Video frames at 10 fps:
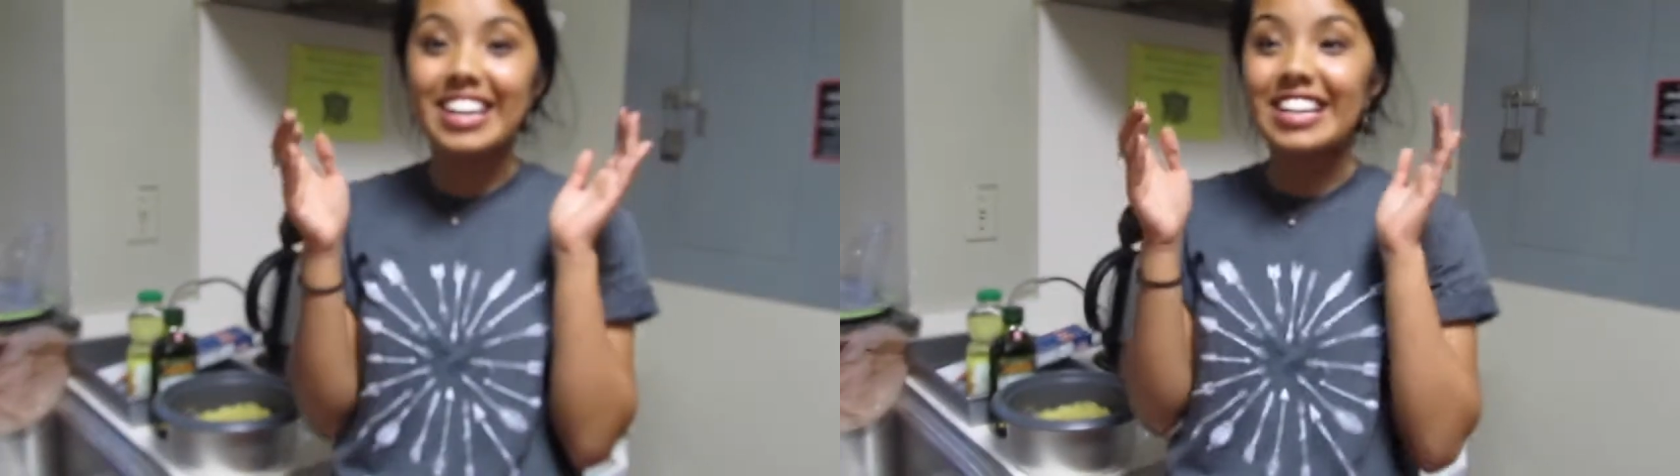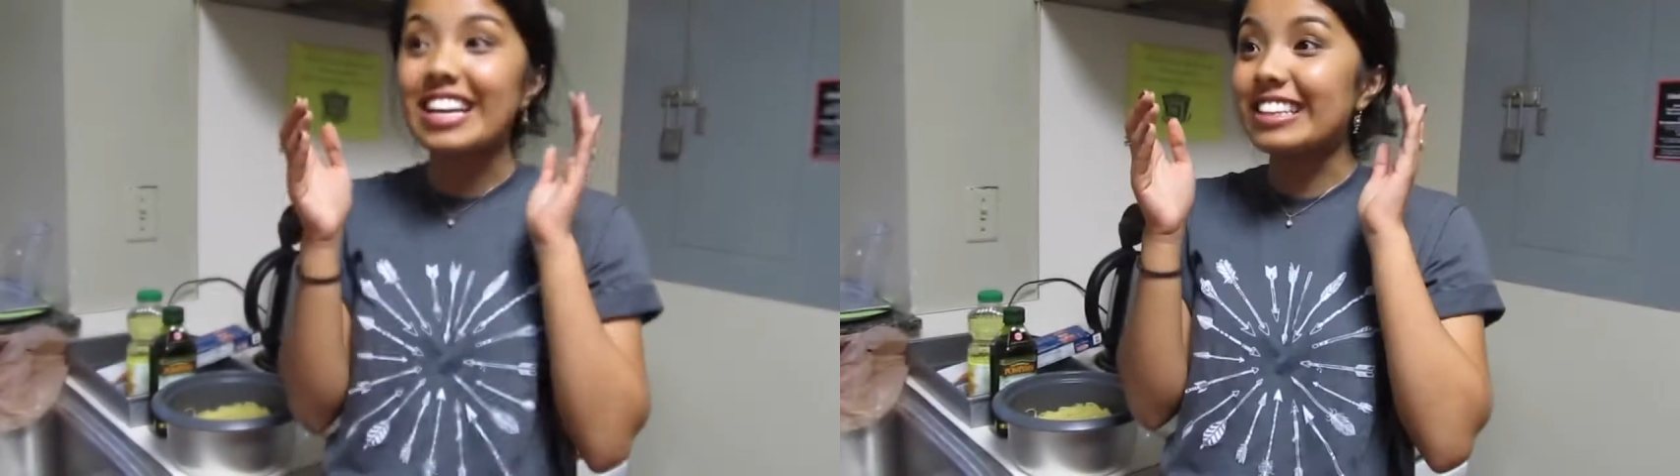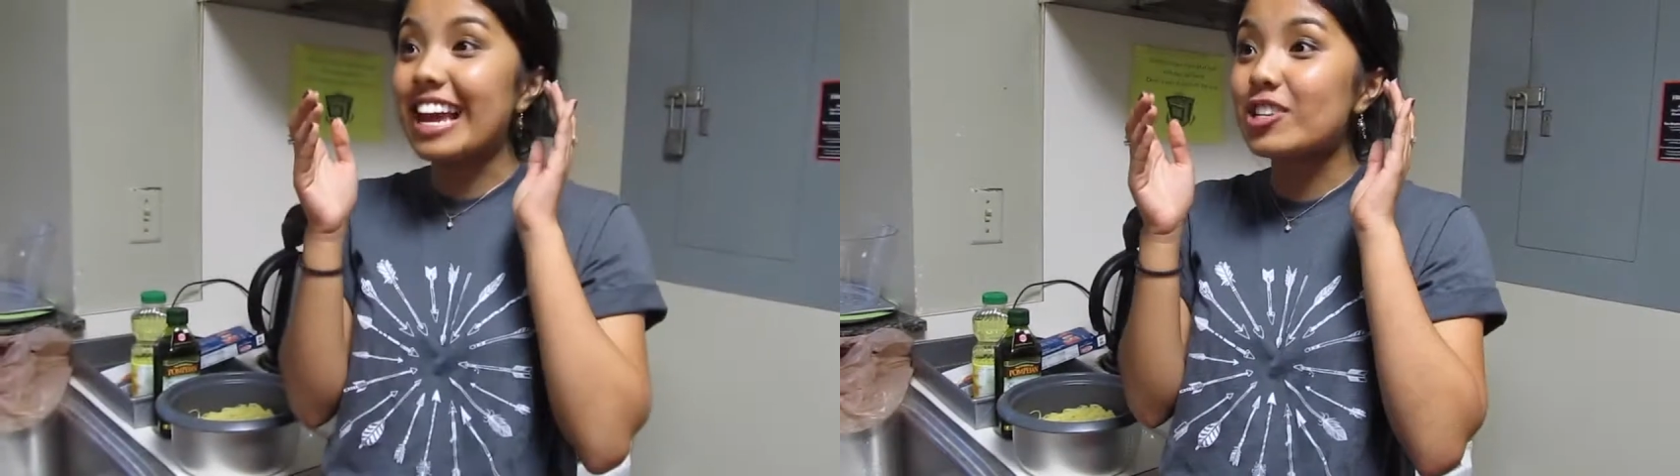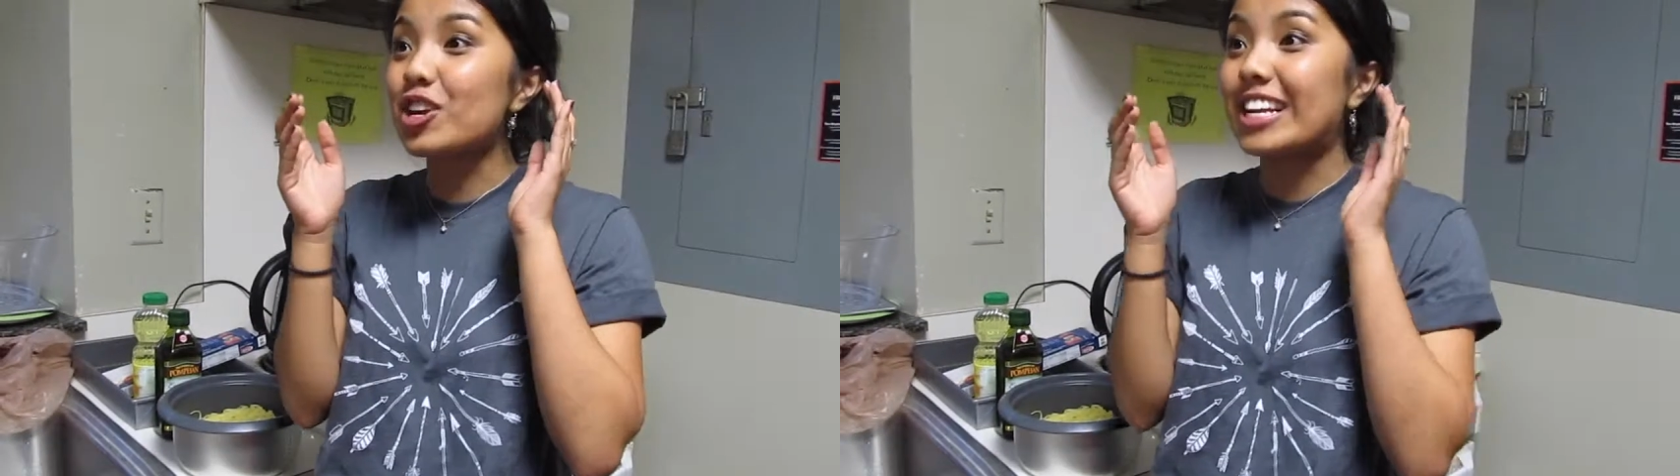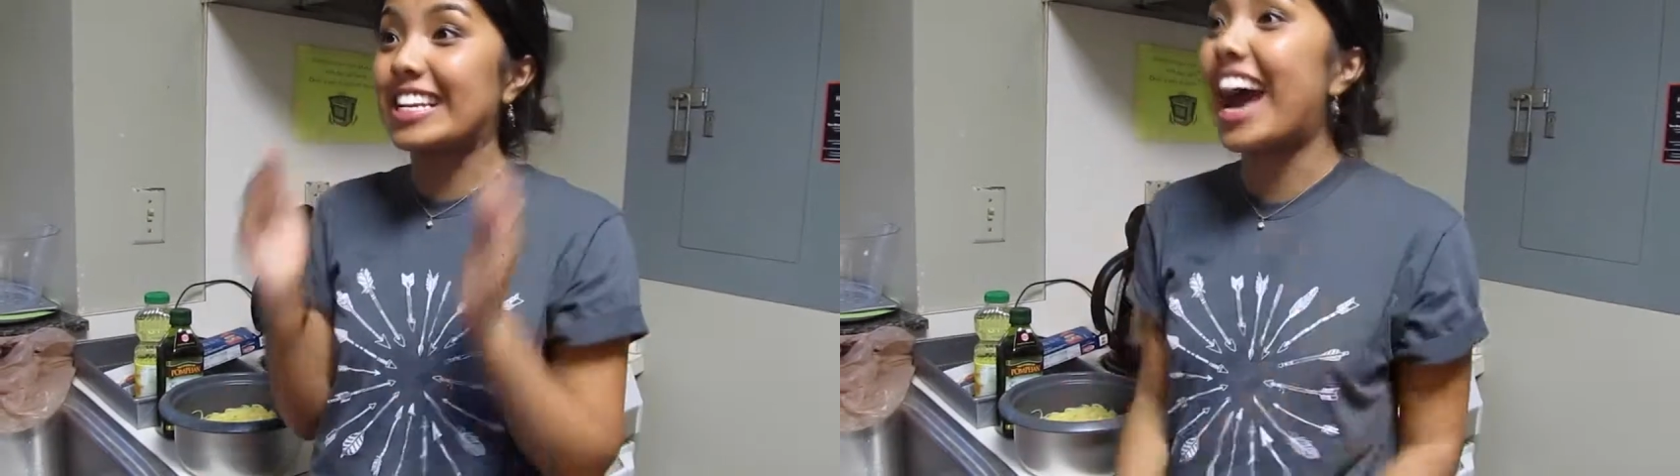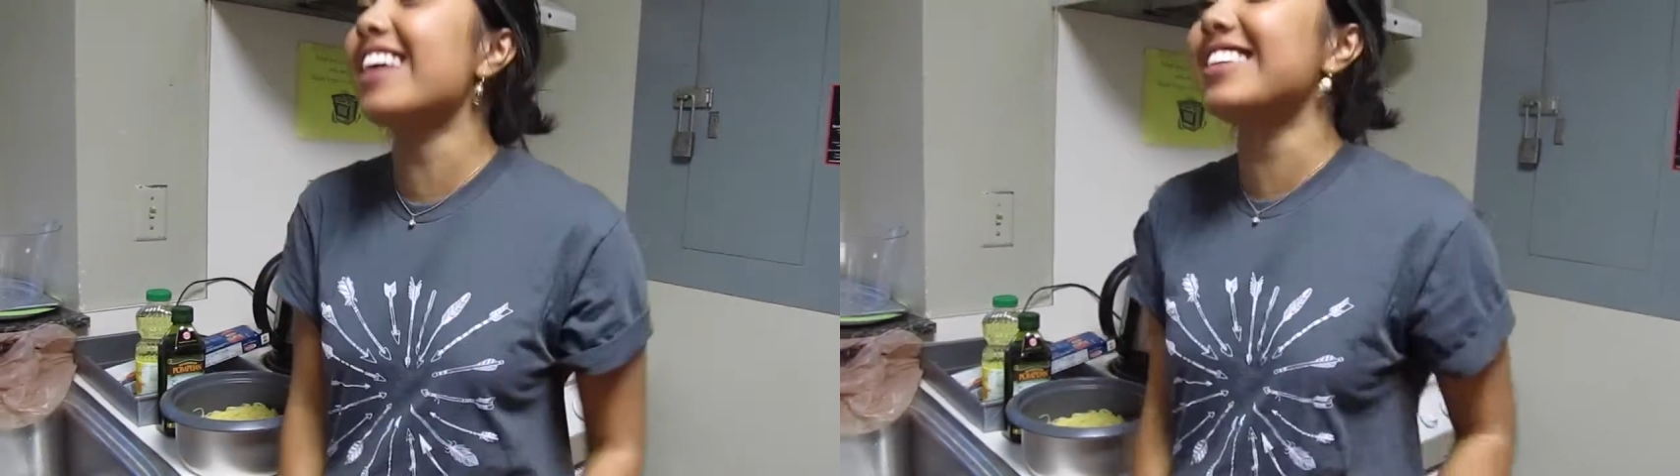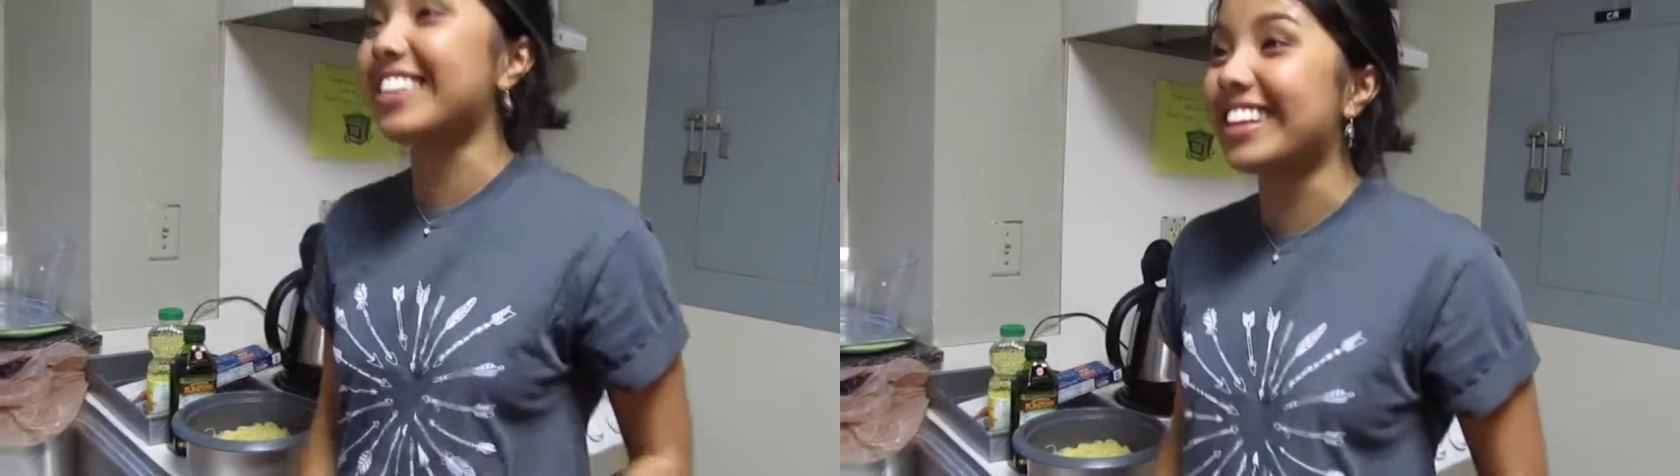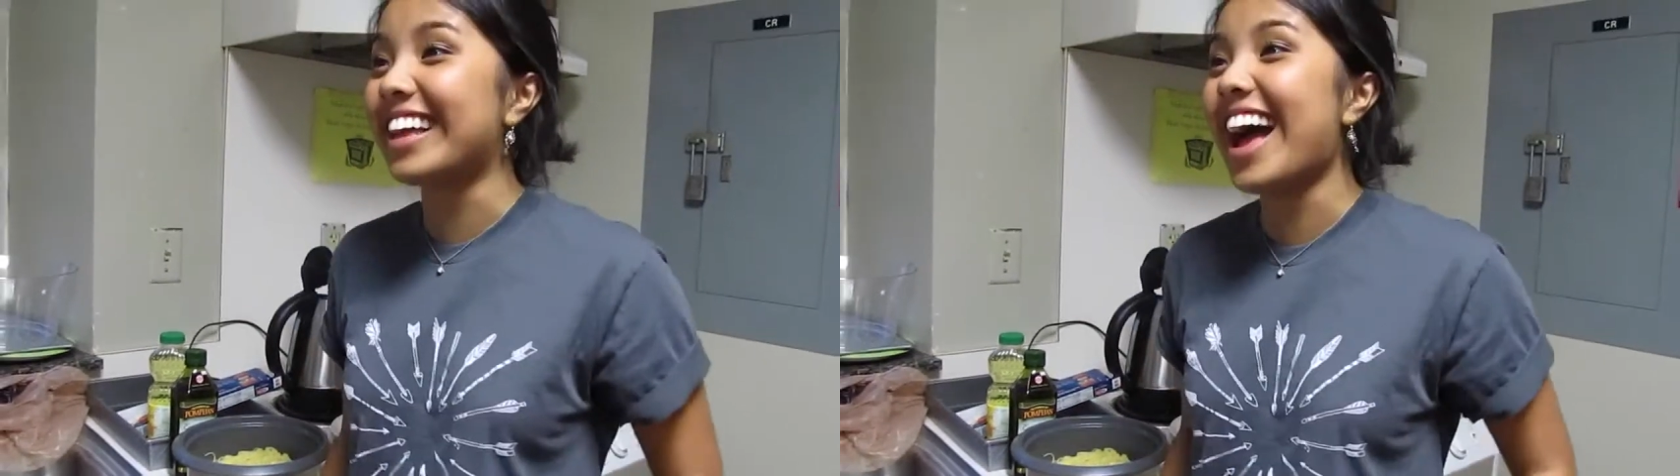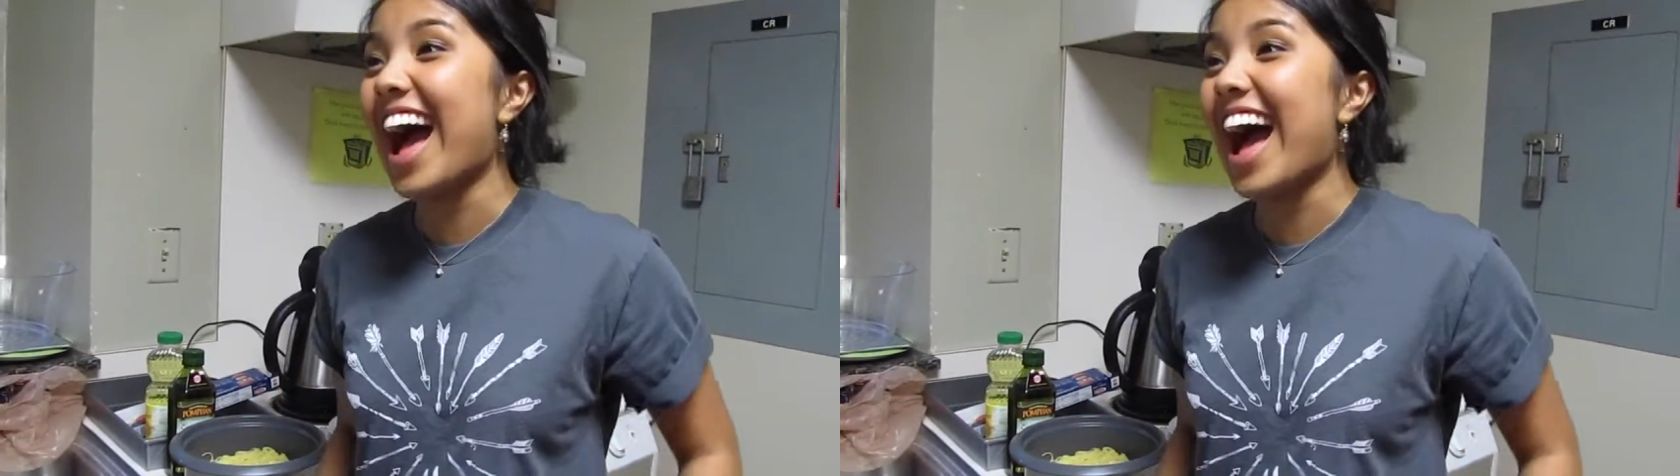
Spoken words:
an electric Ooh. Kettle!